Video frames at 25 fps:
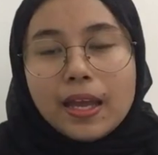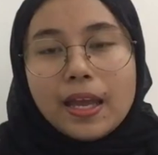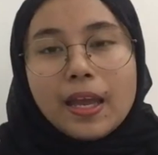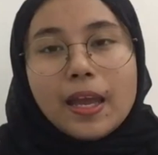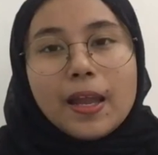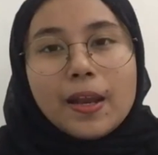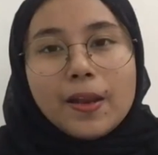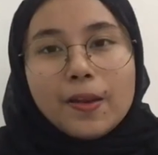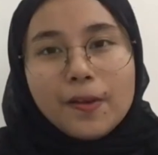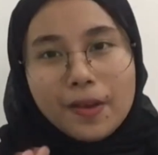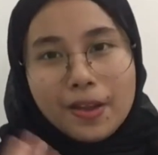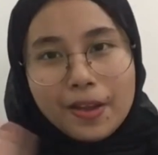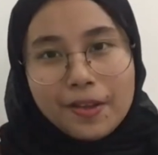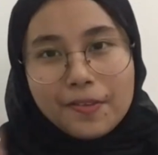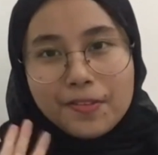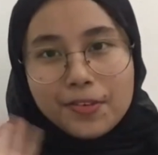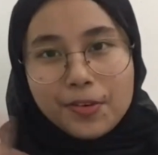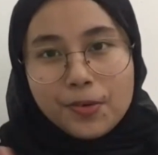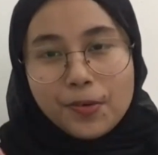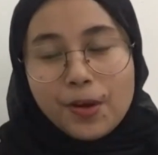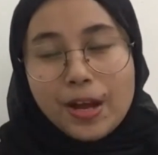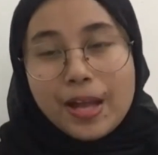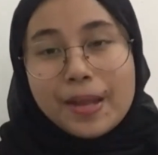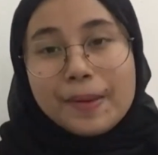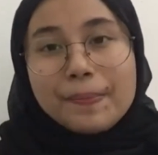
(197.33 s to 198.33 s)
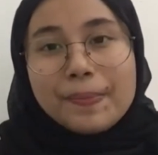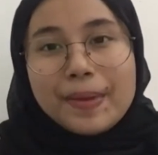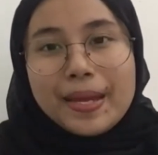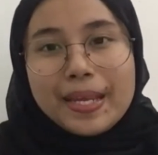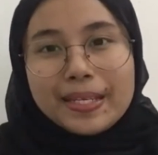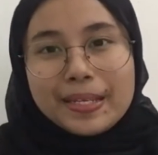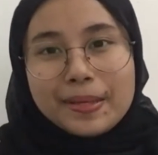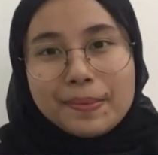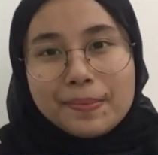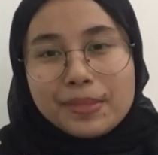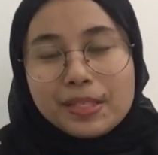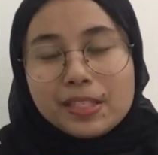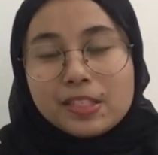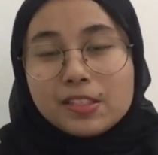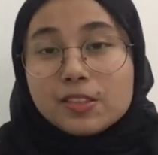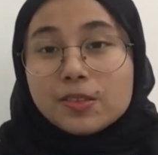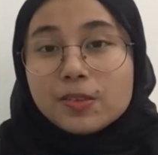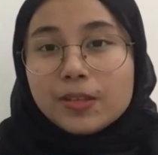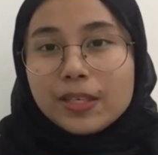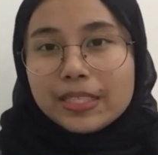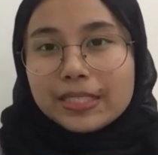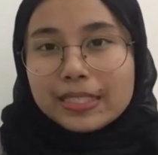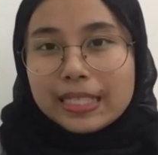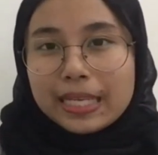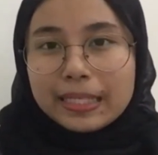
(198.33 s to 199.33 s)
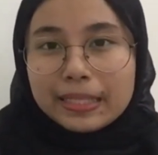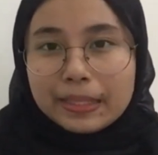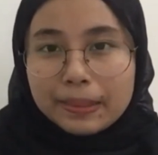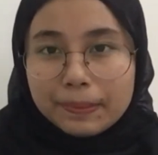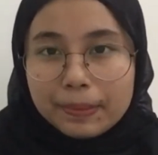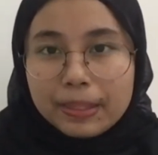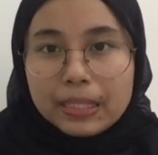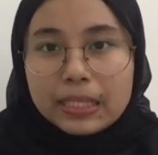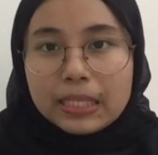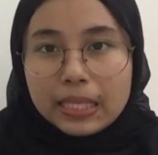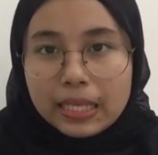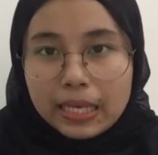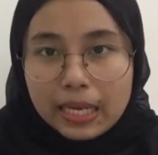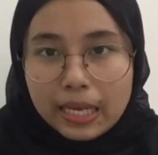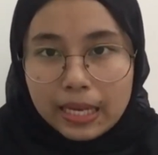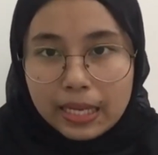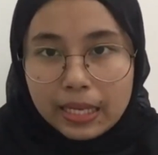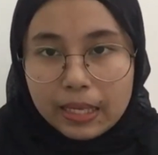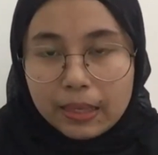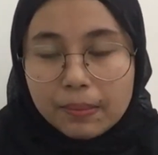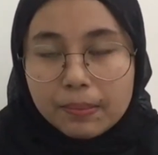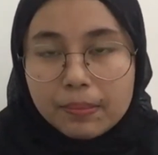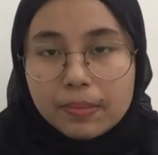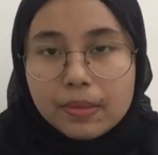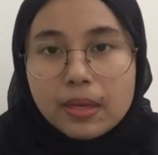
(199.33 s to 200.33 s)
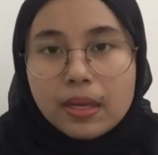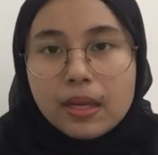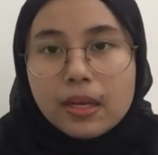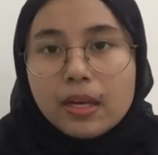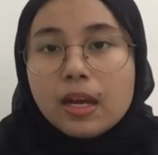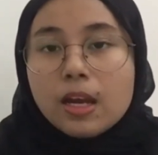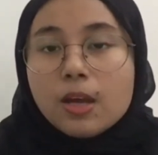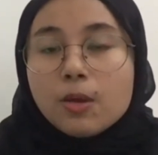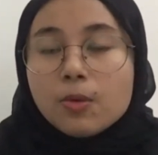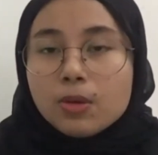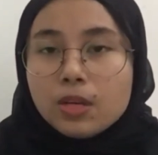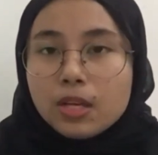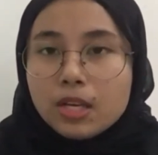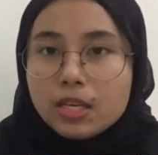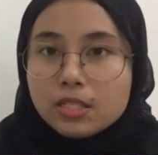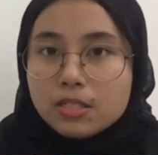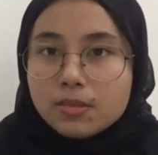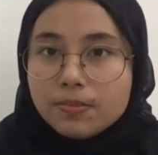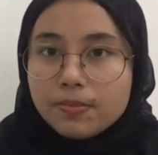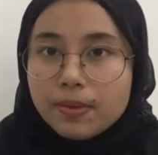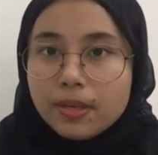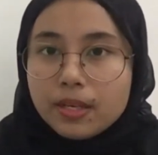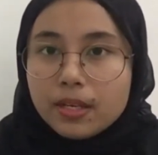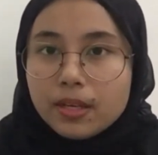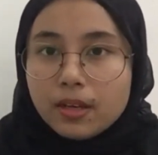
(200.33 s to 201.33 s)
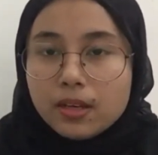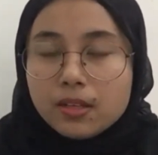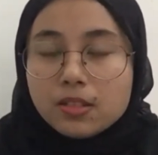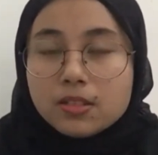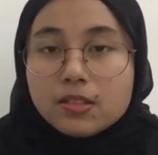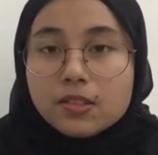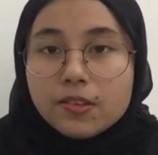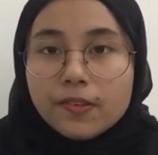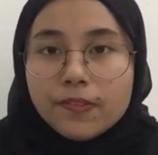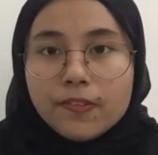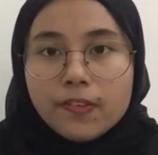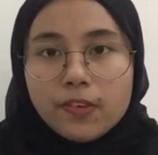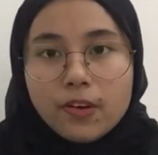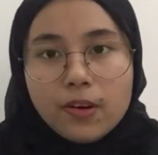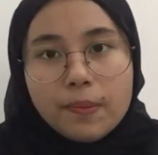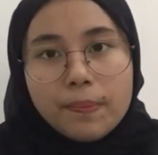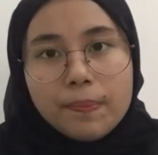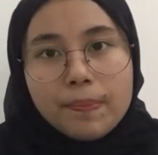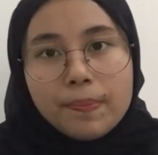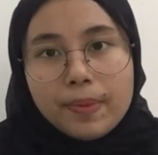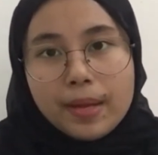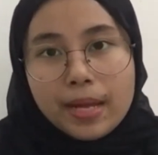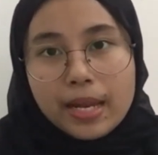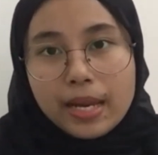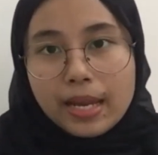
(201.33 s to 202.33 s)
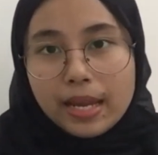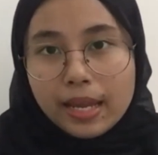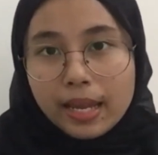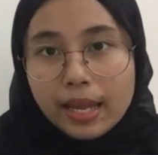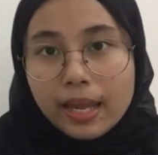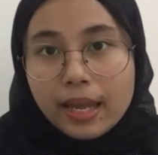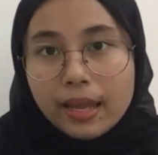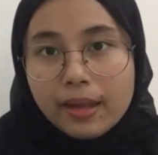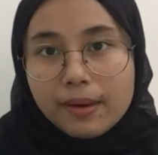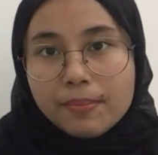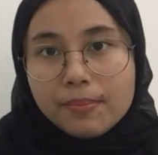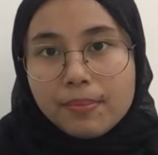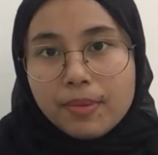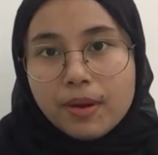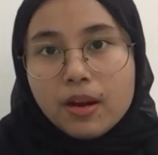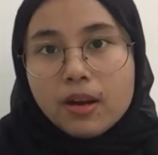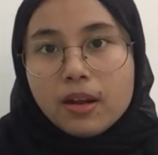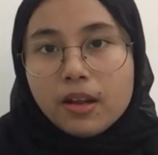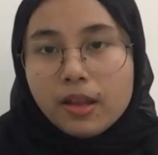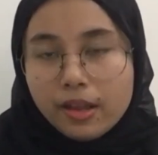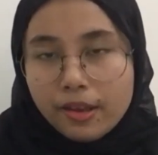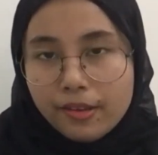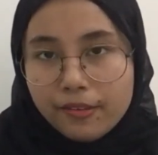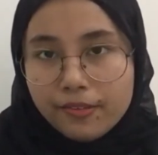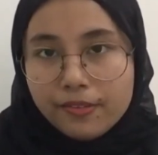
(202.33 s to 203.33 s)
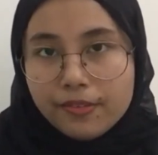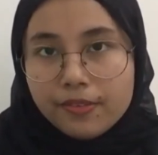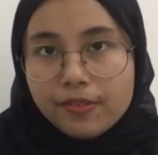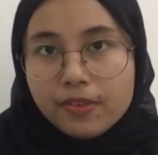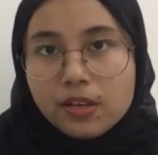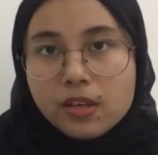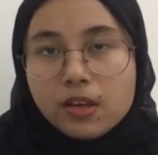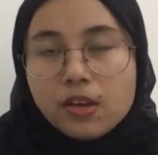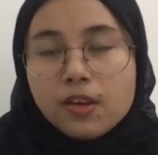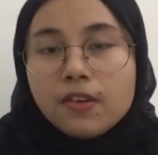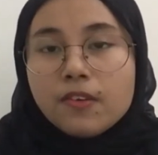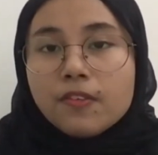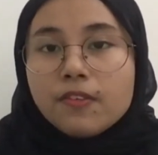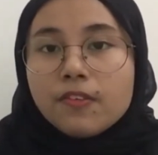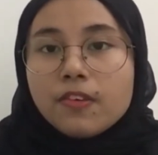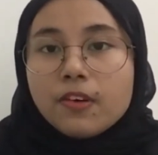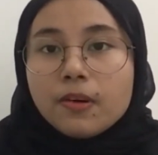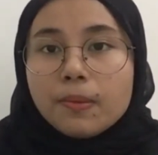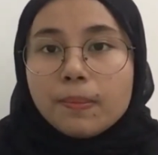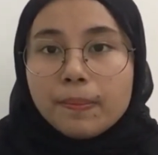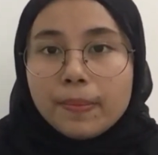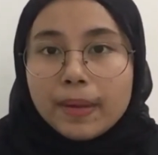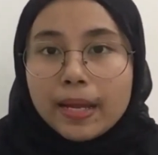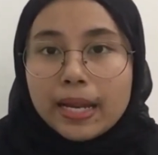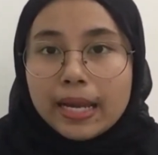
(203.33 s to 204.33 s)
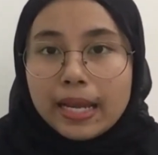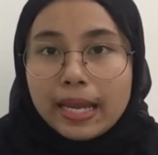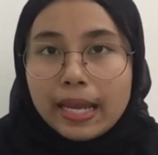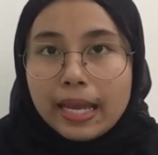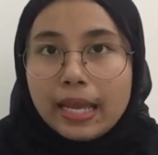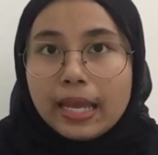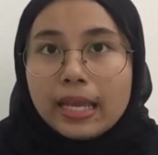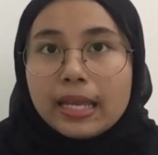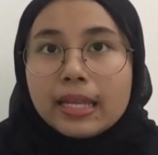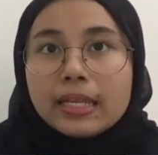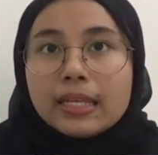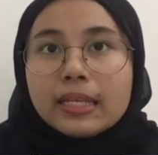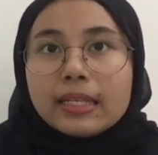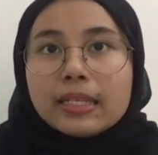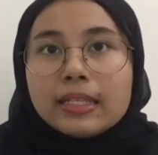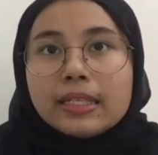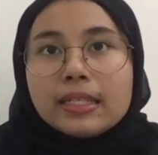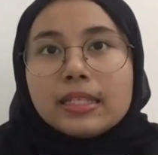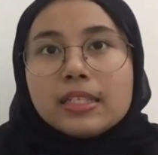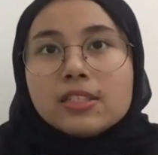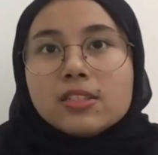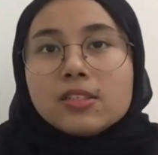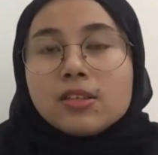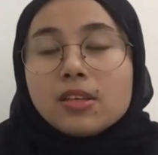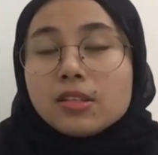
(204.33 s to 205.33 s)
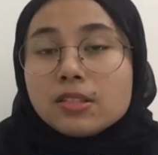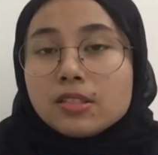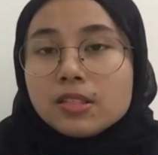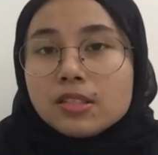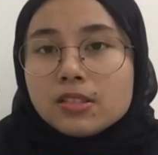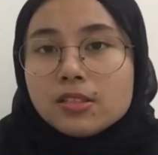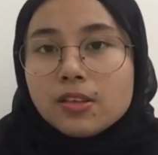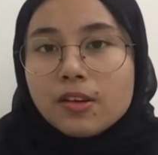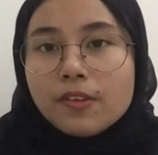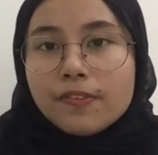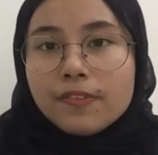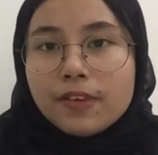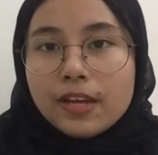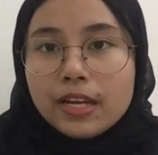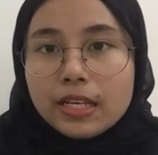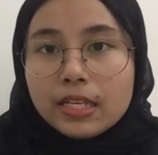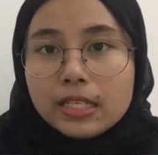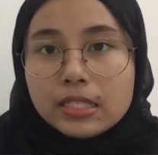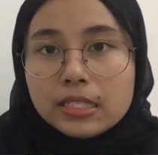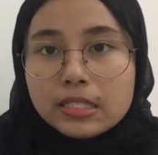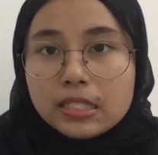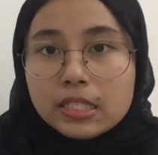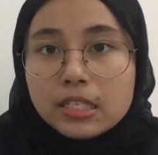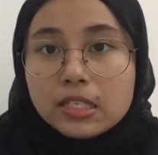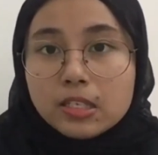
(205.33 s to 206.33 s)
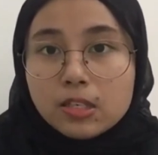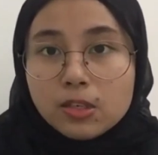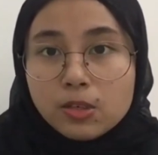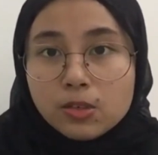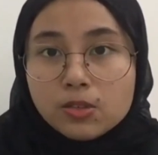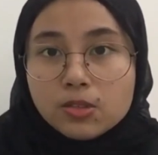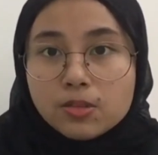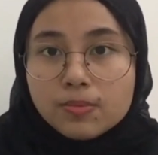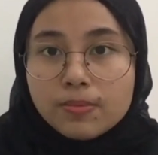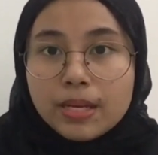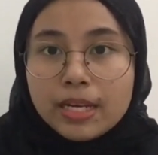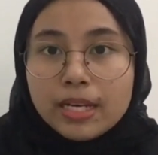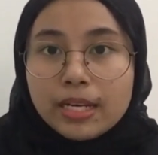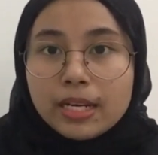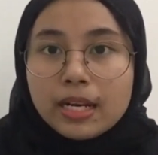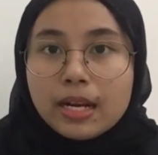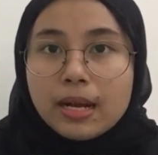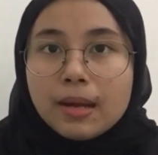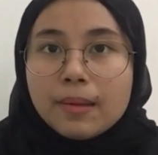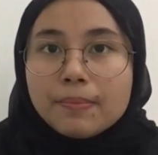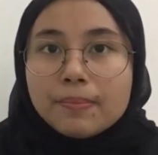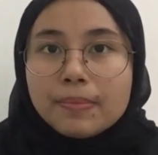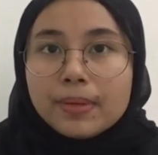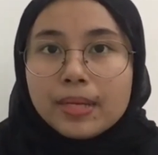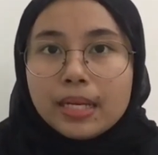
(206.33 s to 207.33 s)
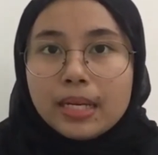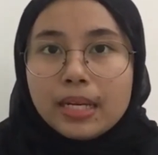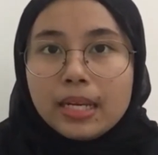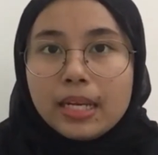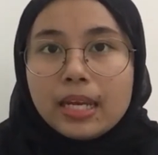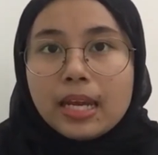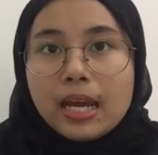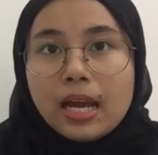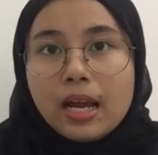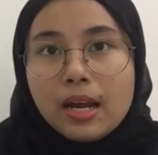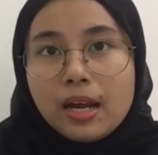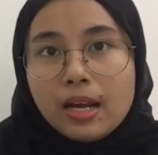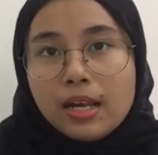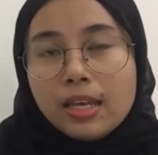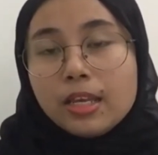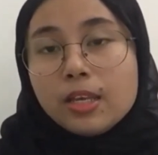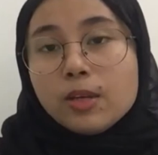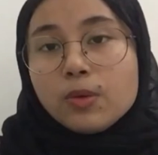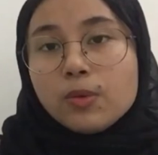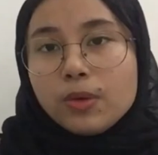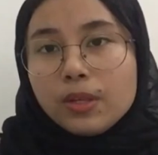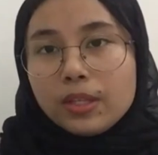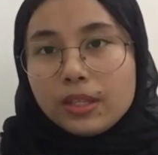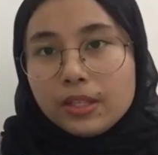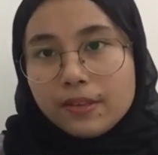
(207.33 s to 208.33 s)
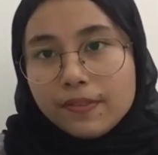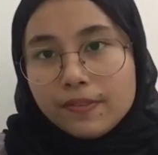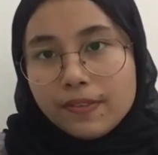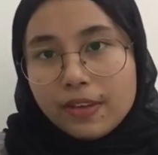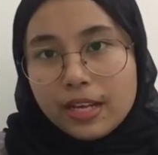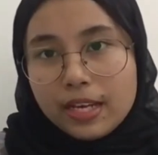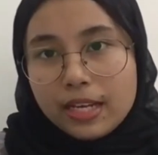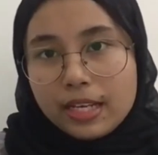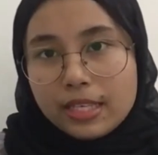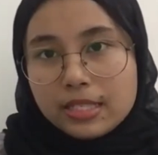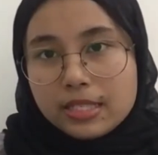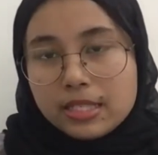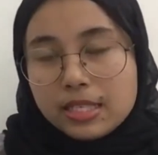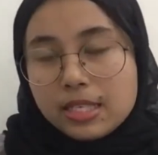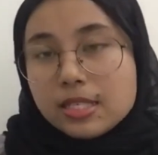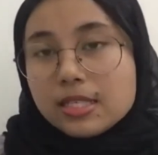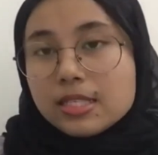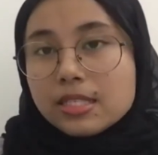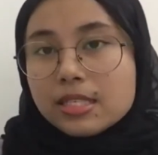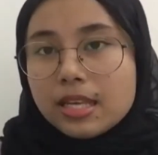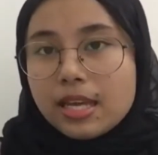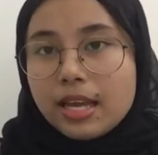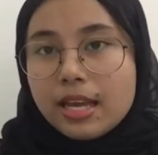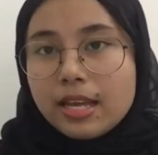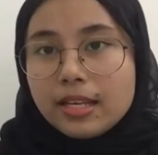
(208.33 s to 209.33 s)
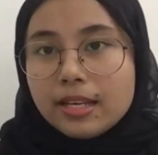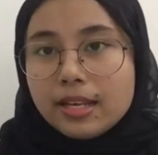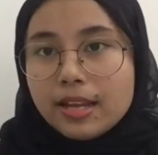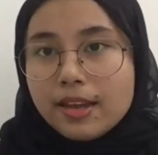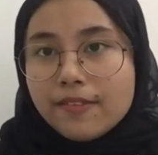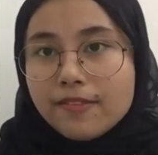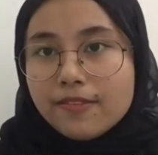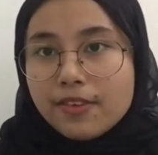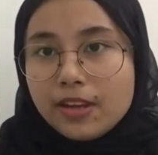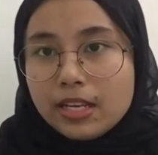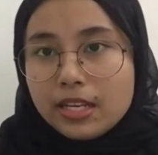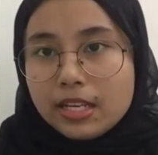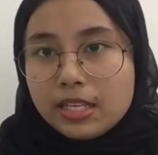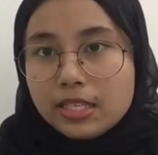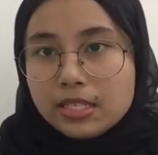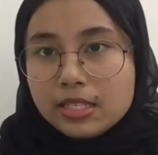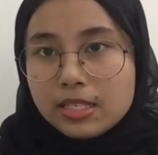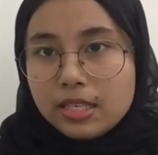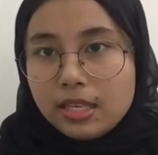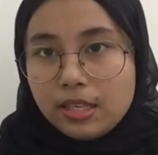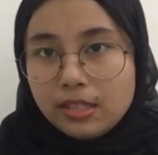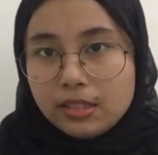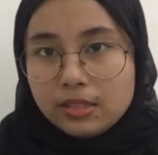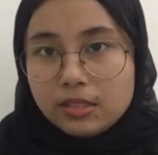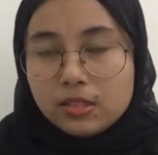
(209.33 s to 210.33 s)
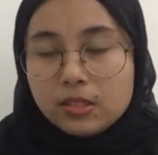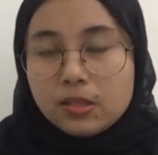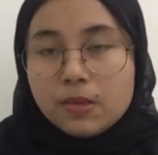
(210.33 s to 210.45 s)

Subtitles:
Hello everyone, my name is IZZATI binti and I will explain the answer for part A and part F. For part A, the sources of financing used by the company are equity financings and debt financings.